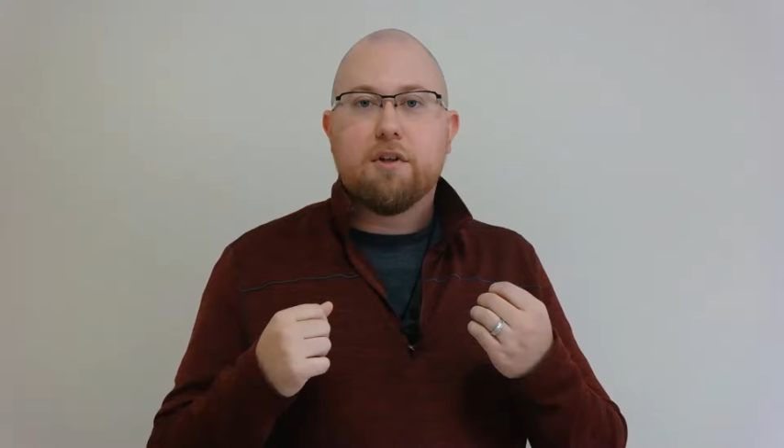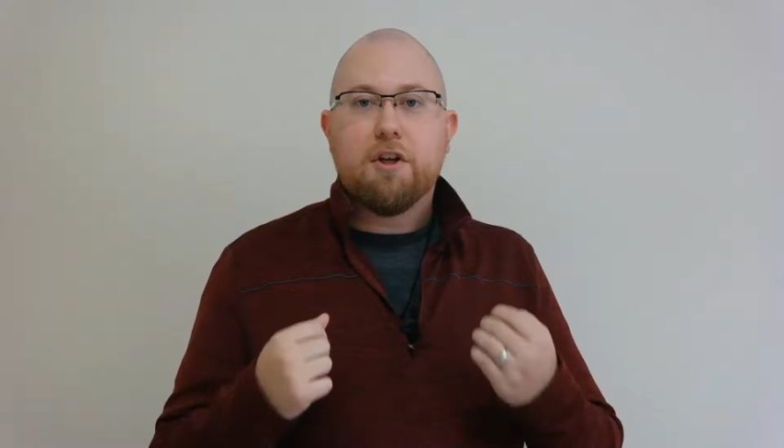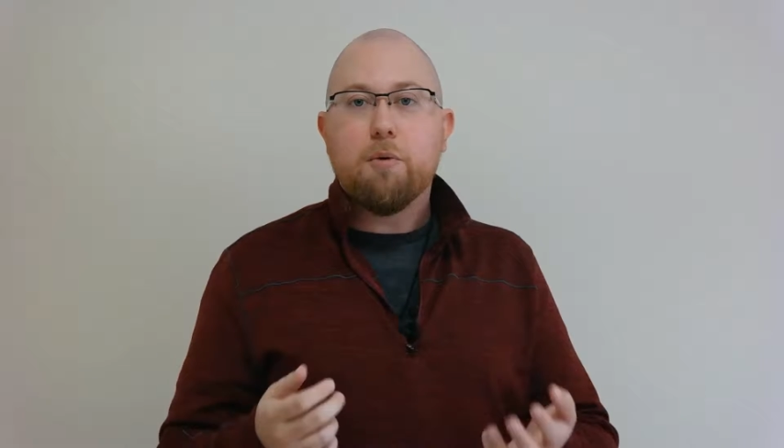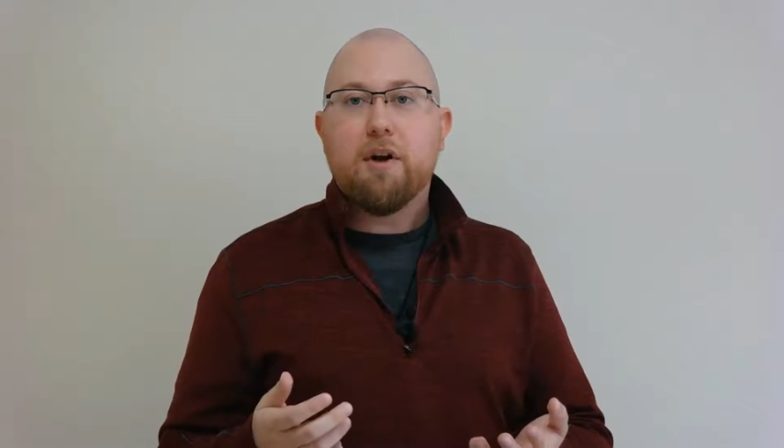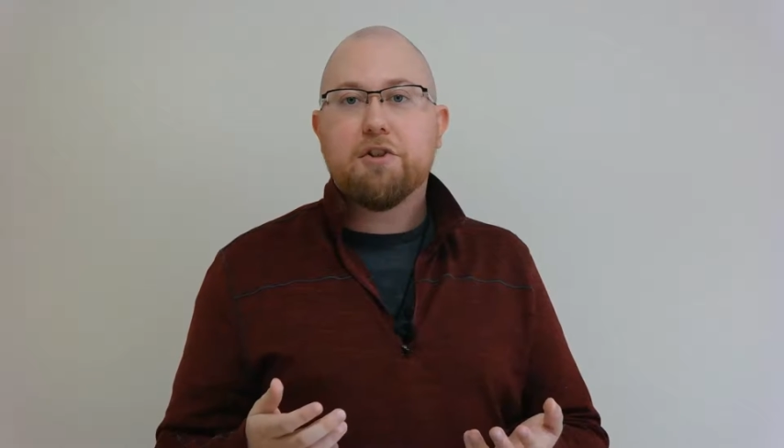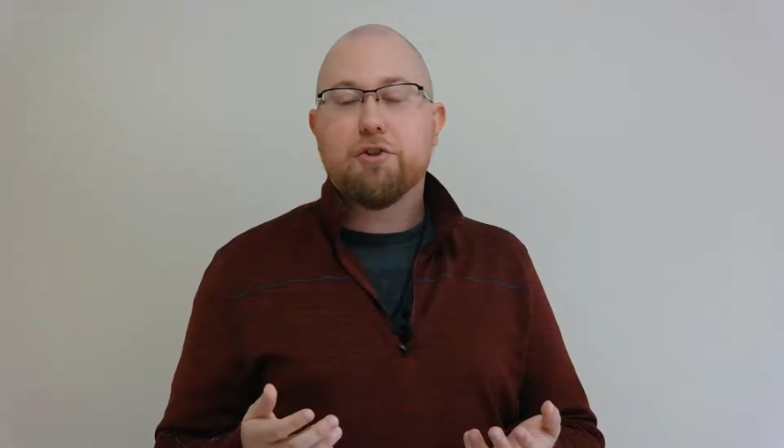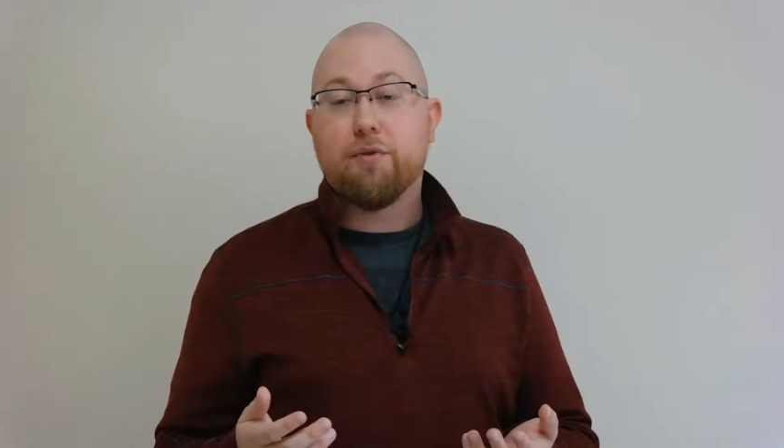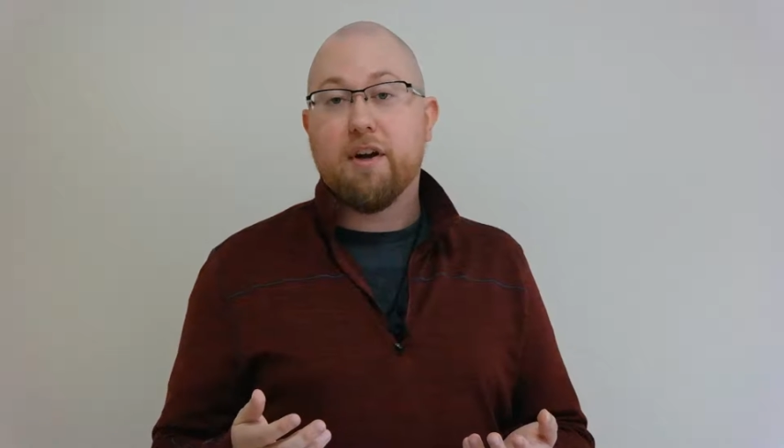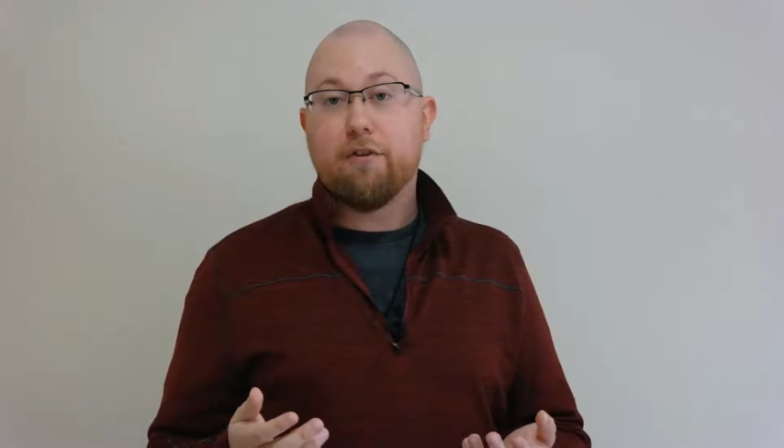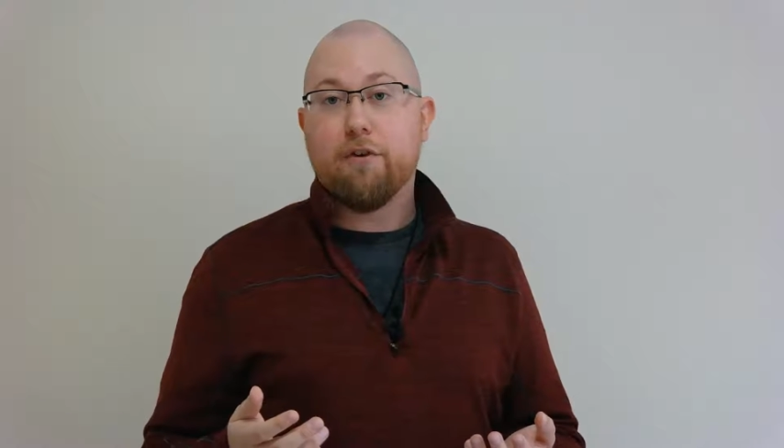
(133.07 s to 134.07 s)
He wanted to
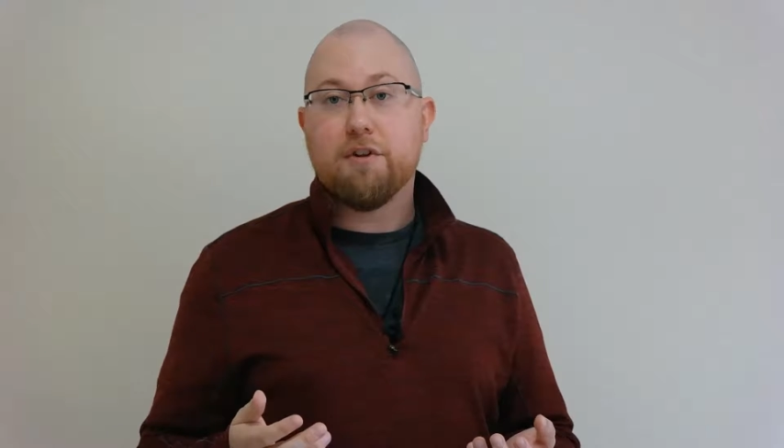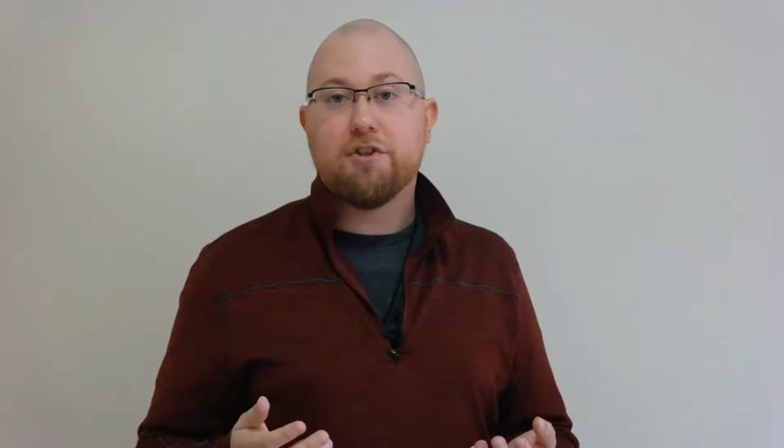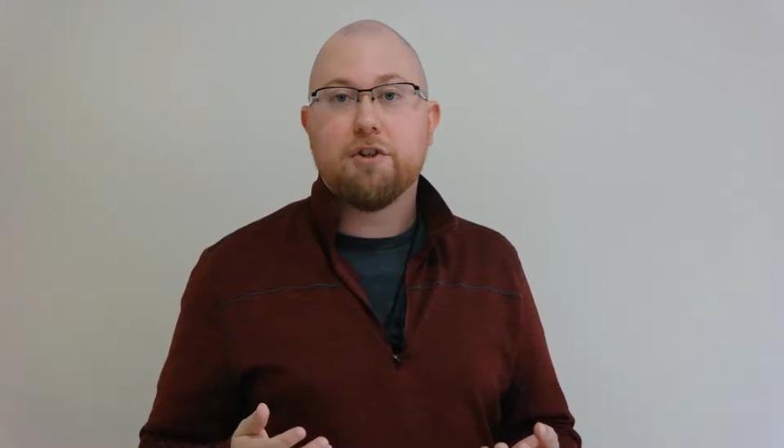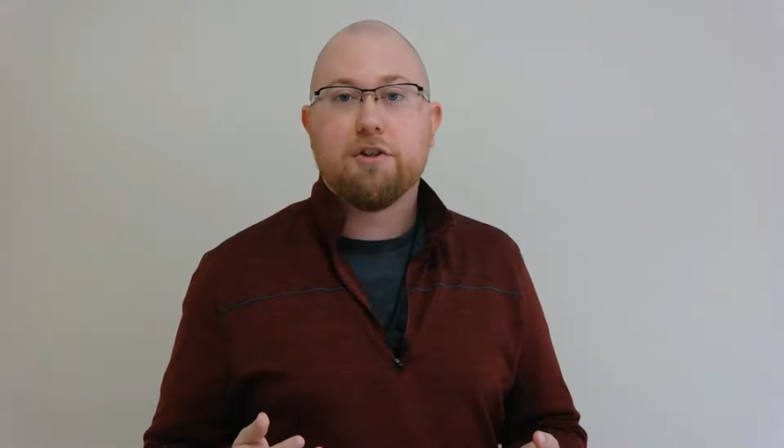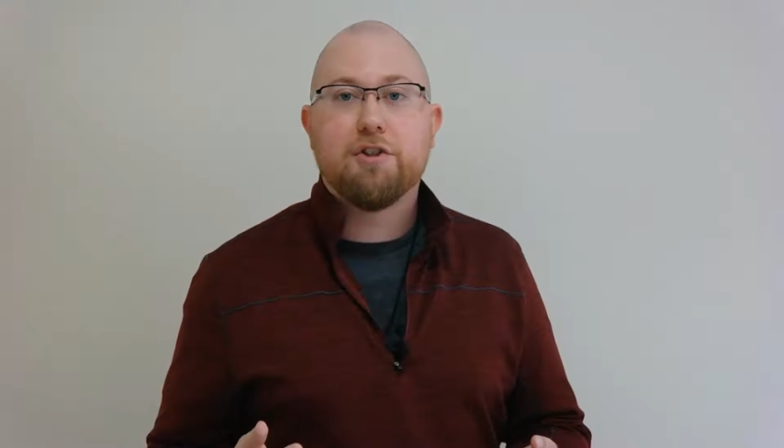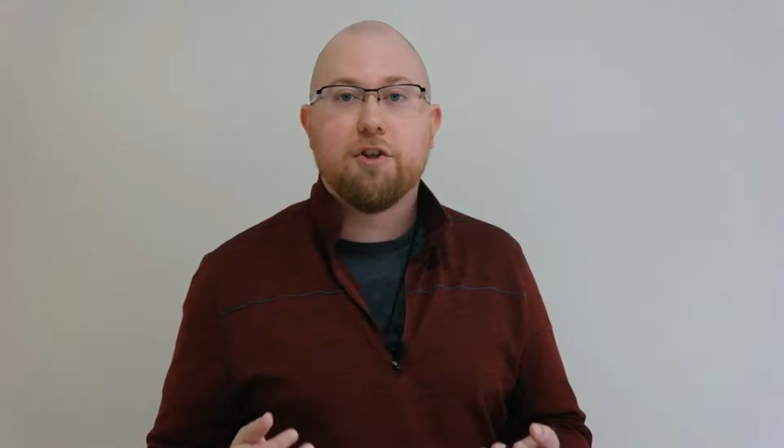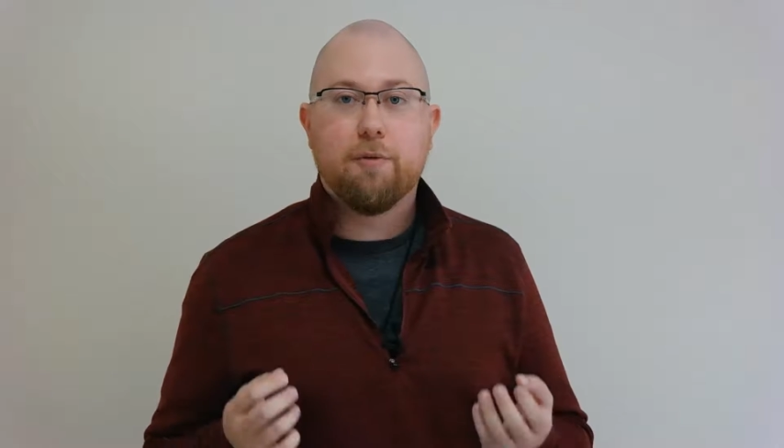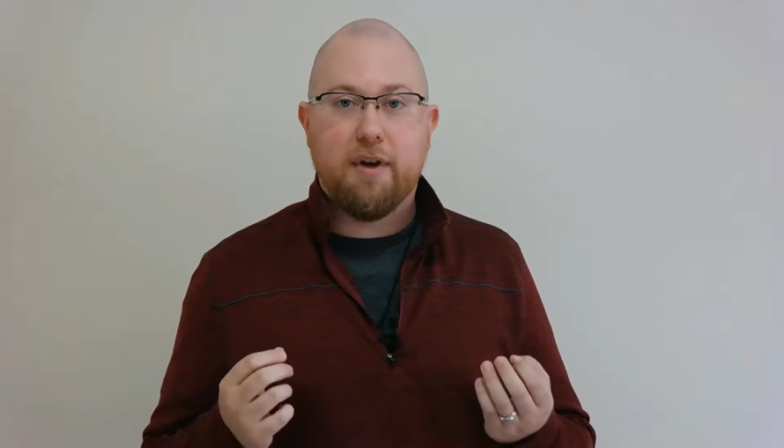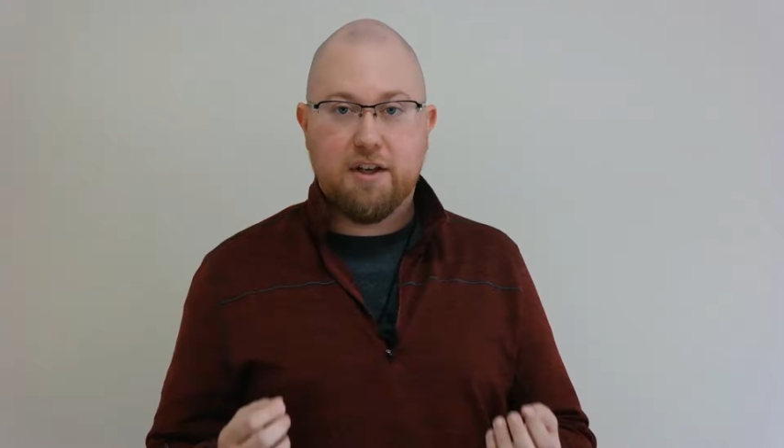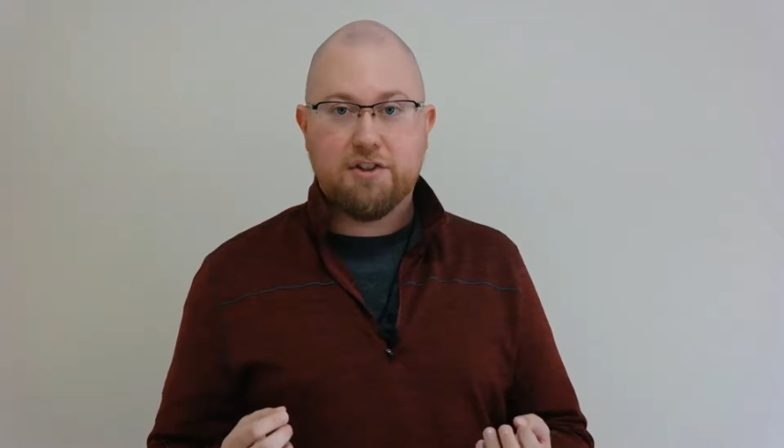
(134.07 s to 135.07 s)
rank for the search
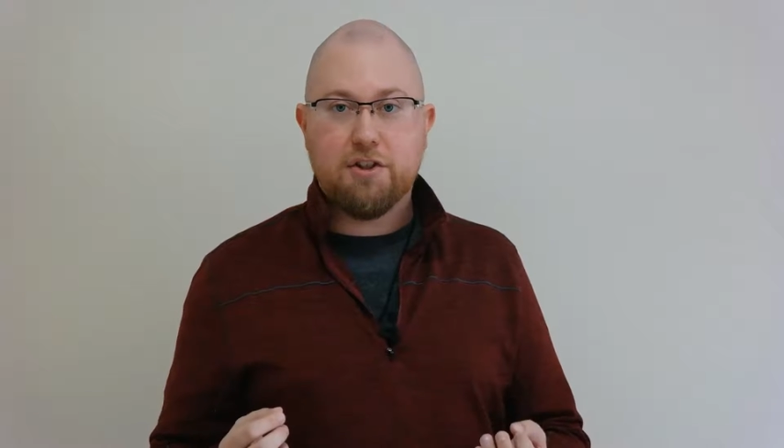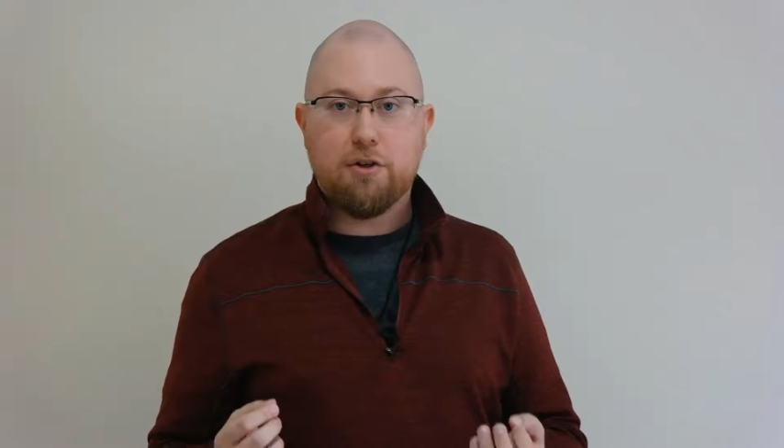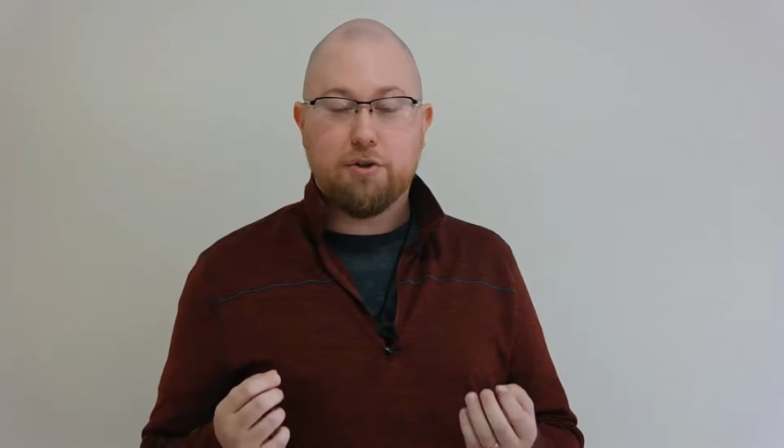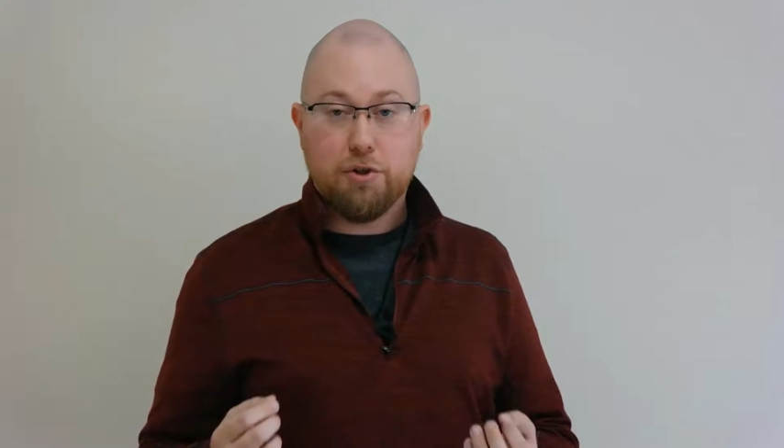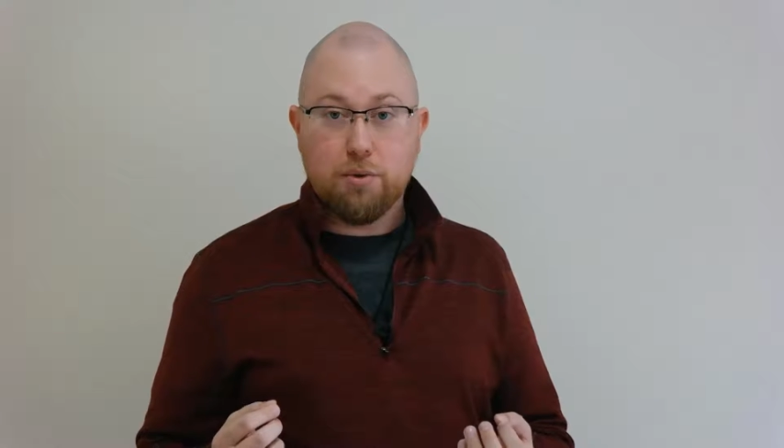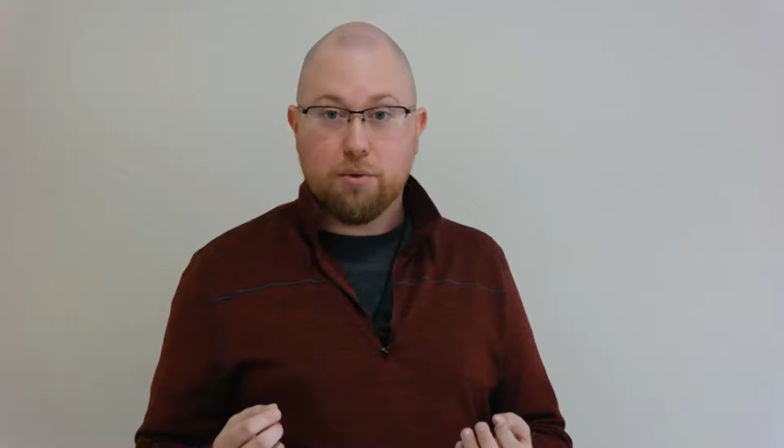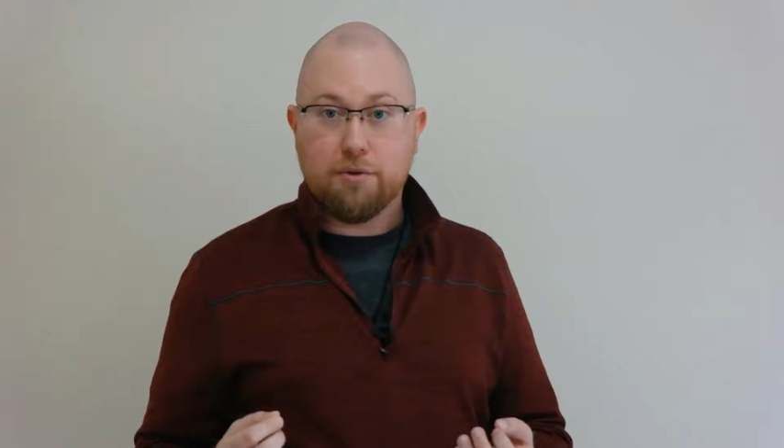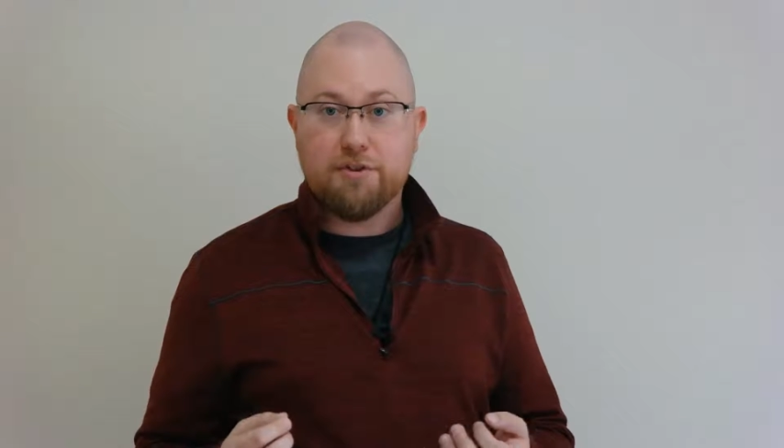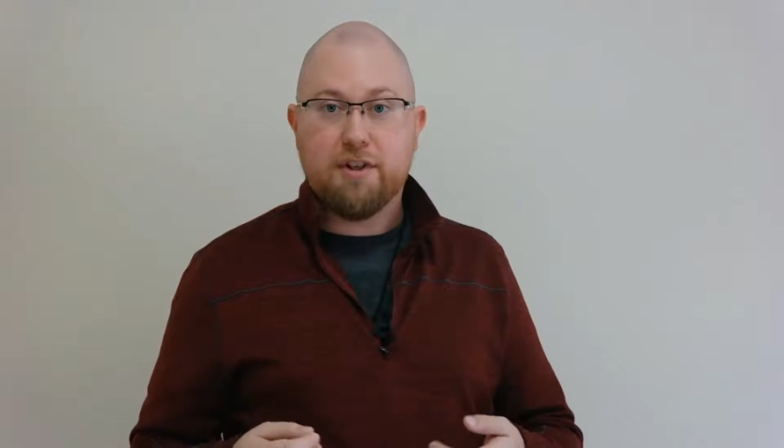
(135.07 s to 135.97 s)
term SEO tools,